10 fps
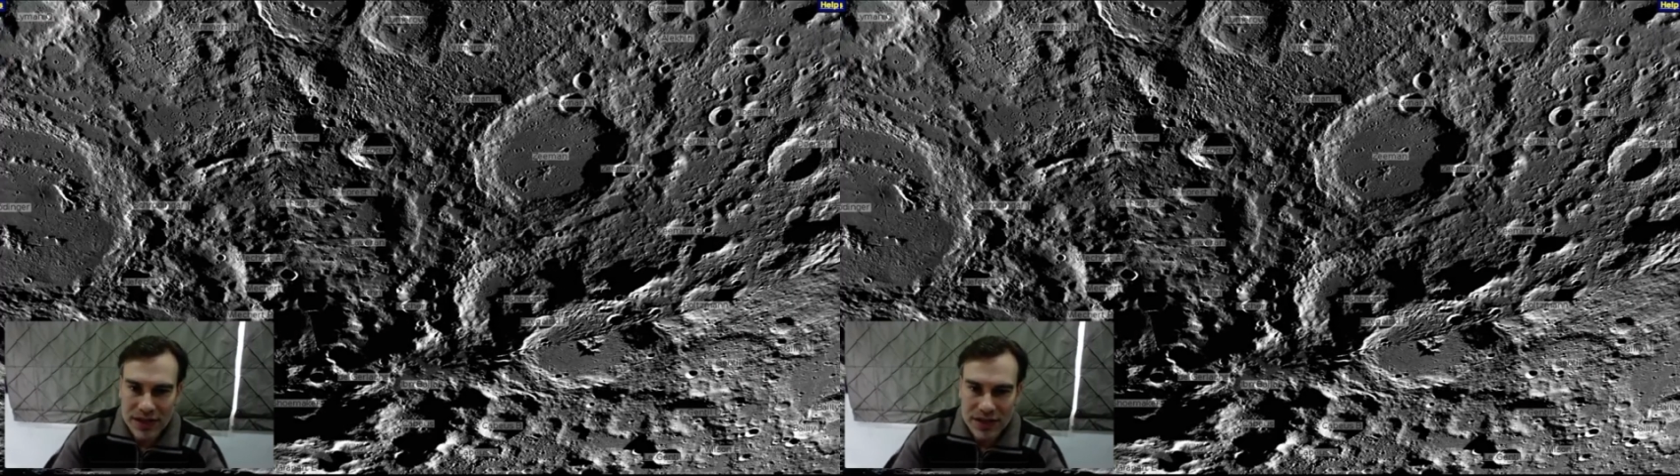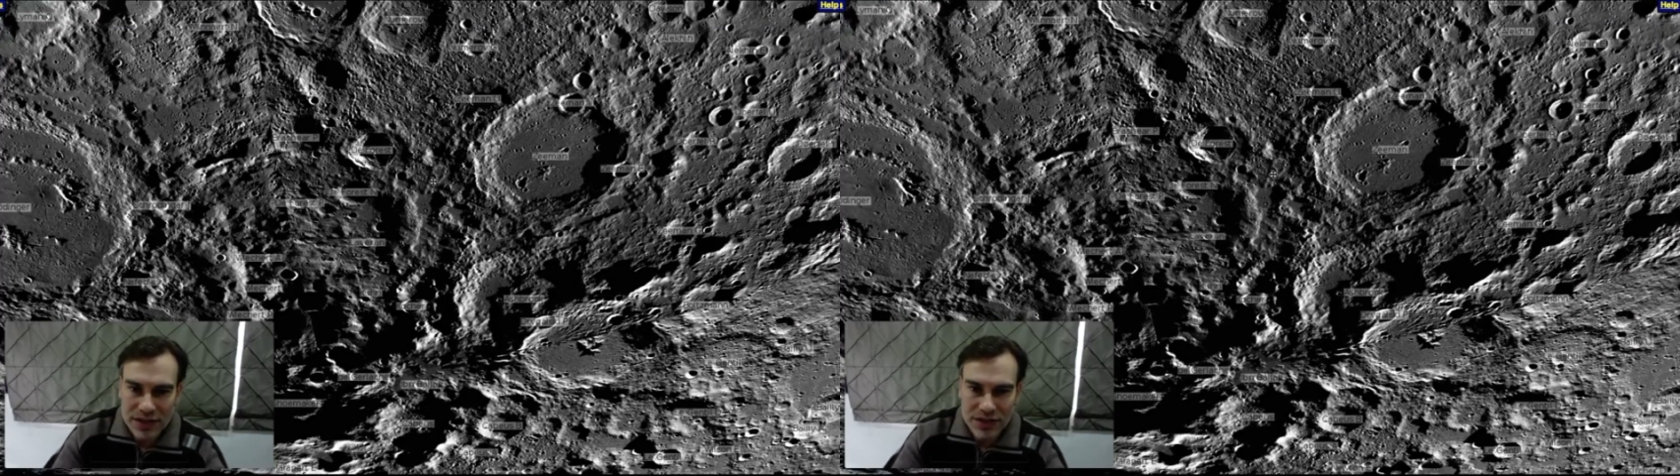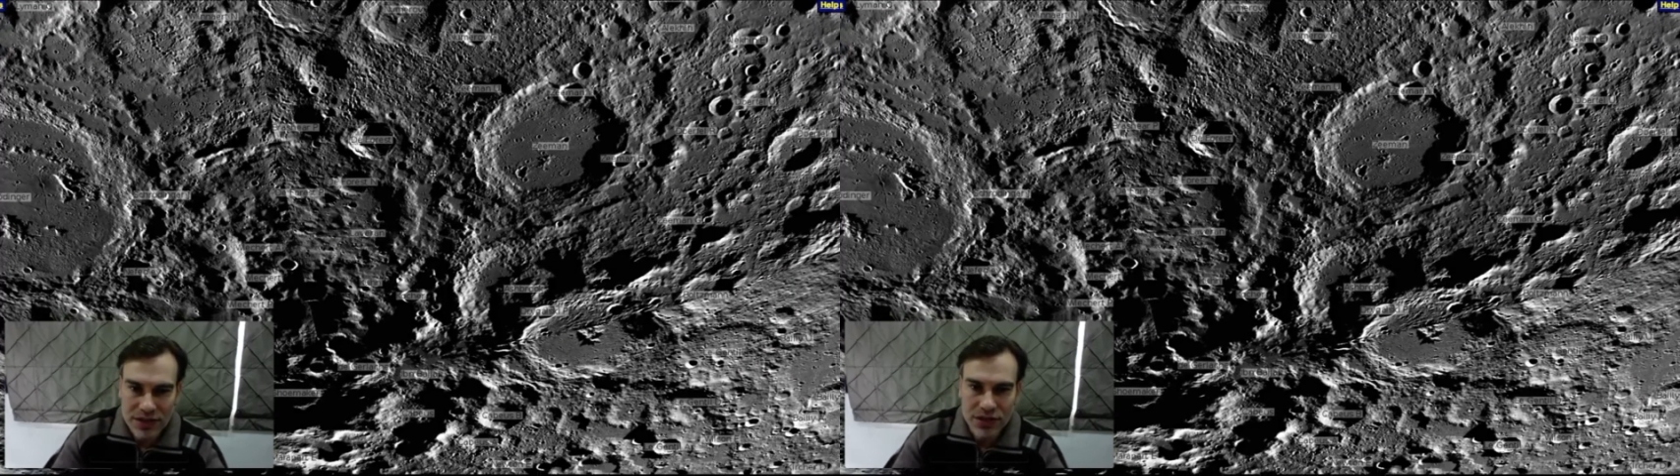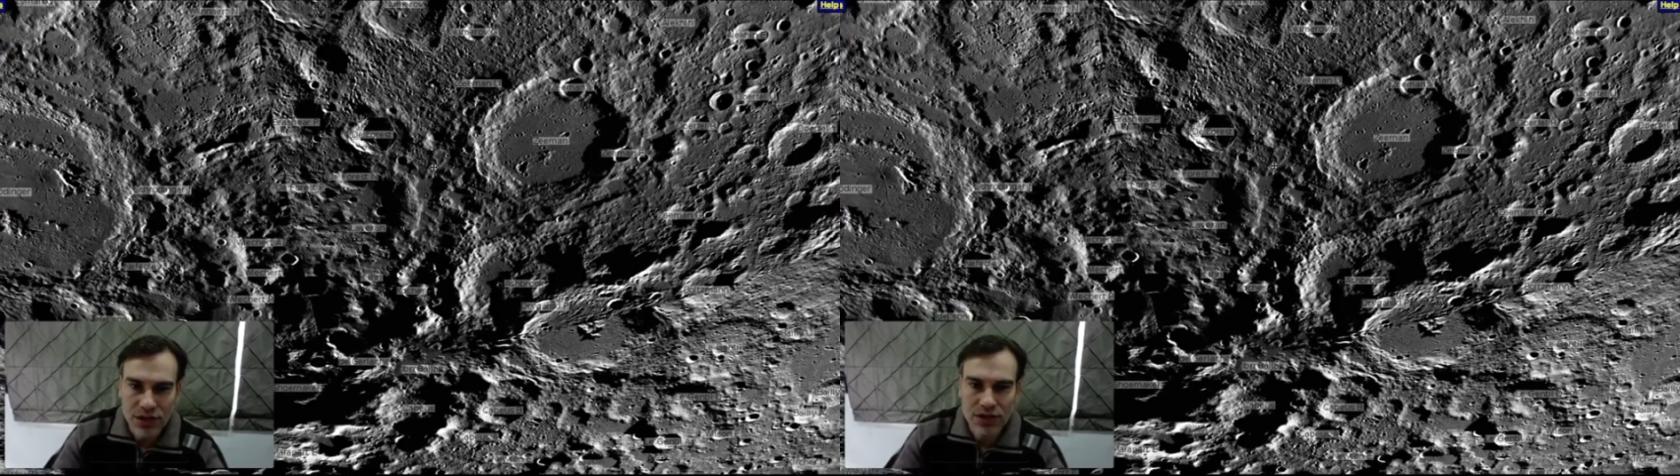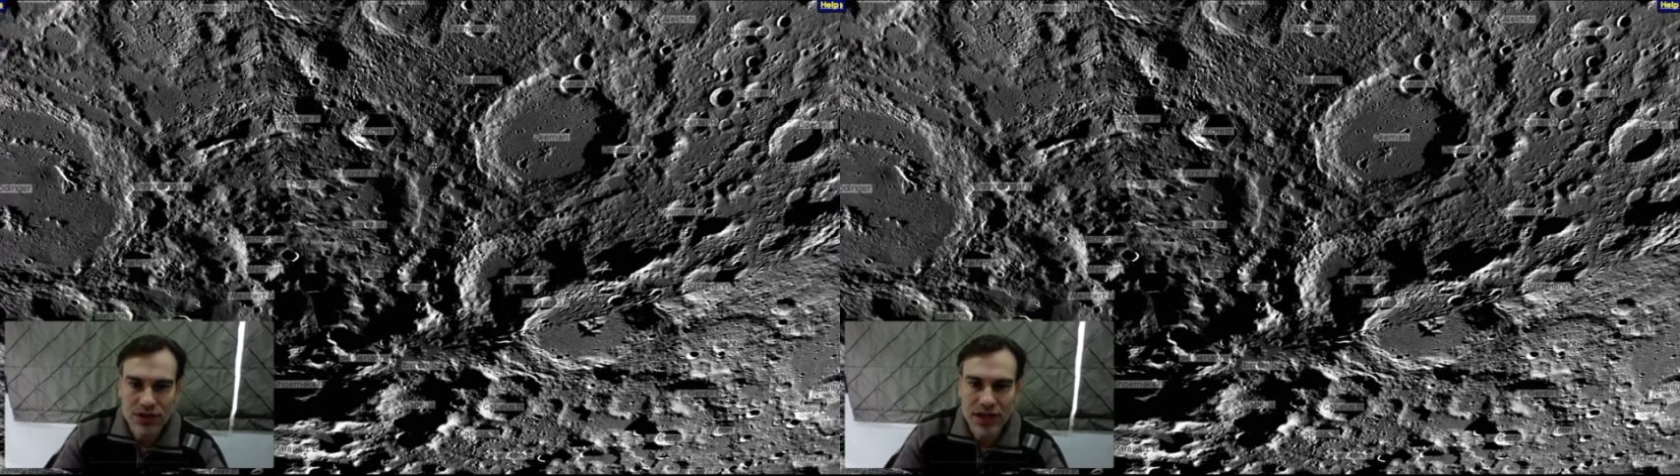This is the
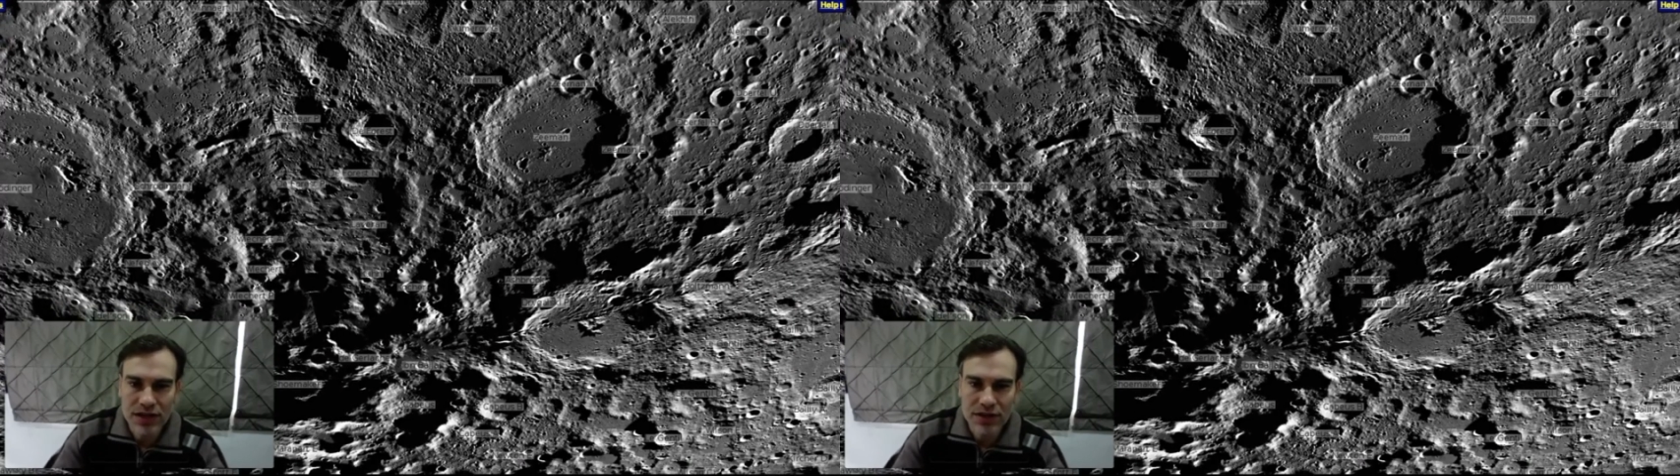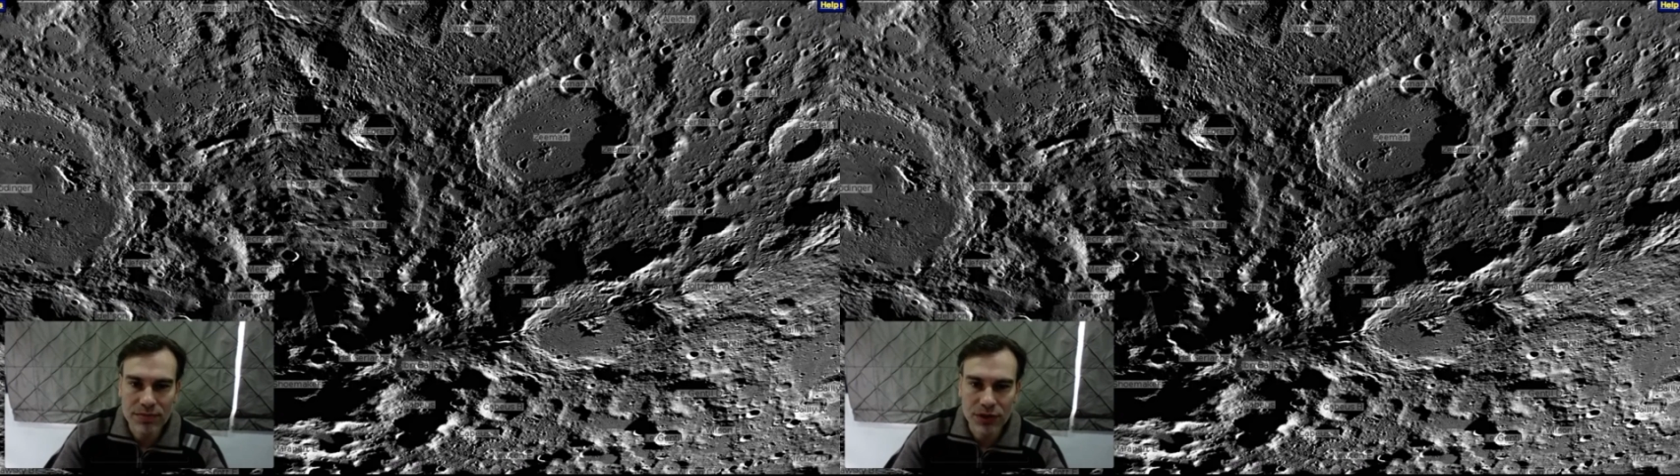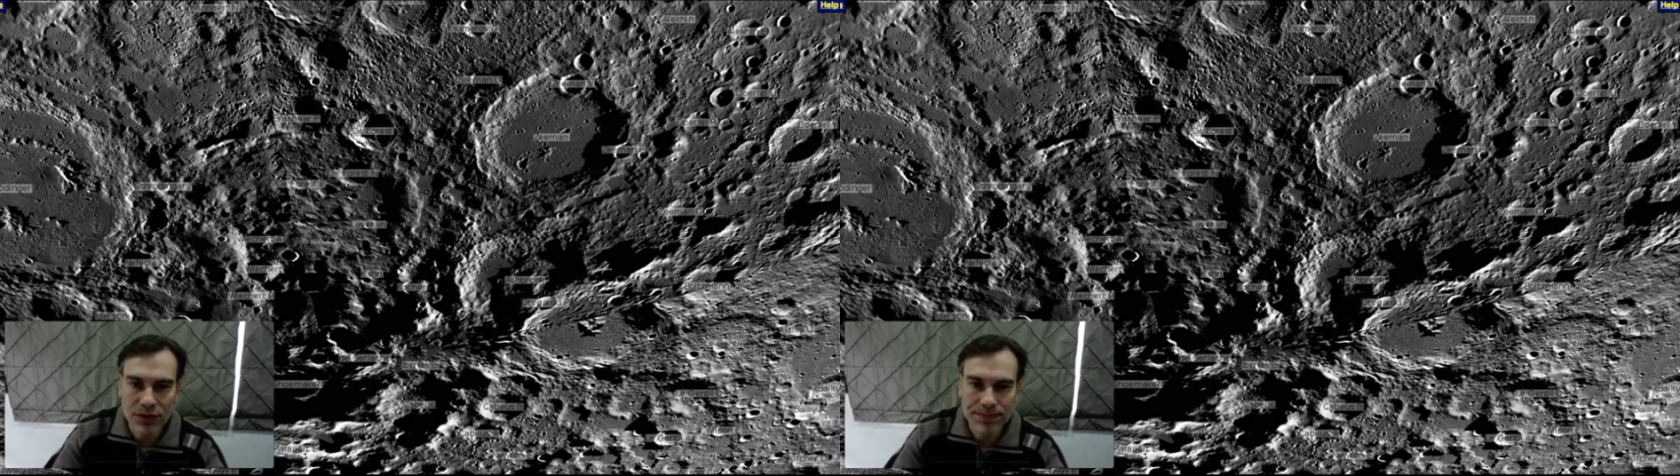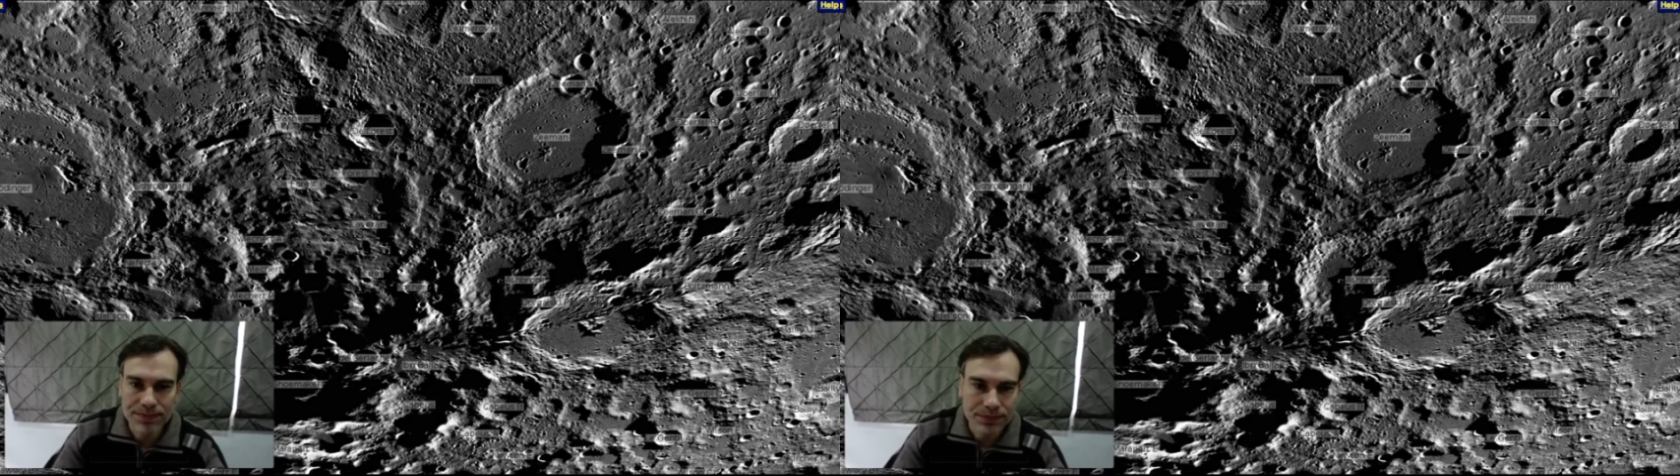darker side of the moon.